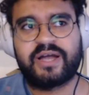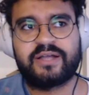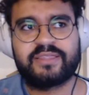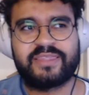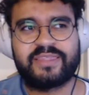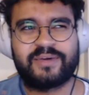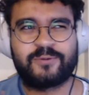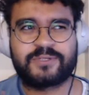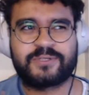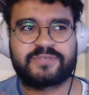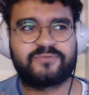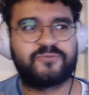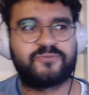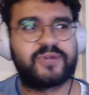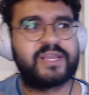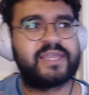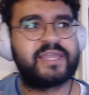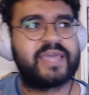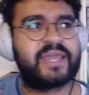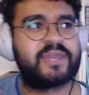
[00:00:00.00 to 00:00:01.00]
there wasn't
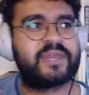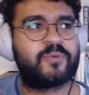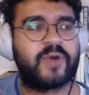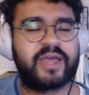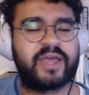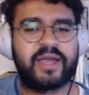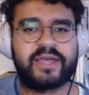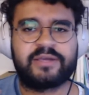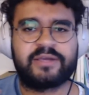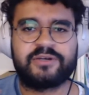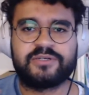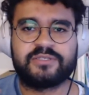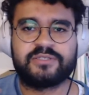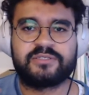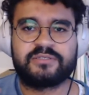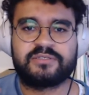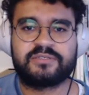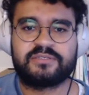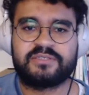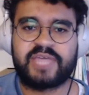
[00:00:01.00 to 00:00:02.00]
really any way I could
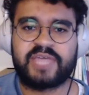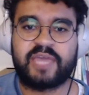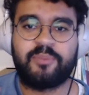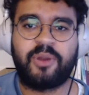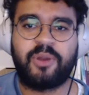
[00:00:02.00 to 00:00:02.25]
take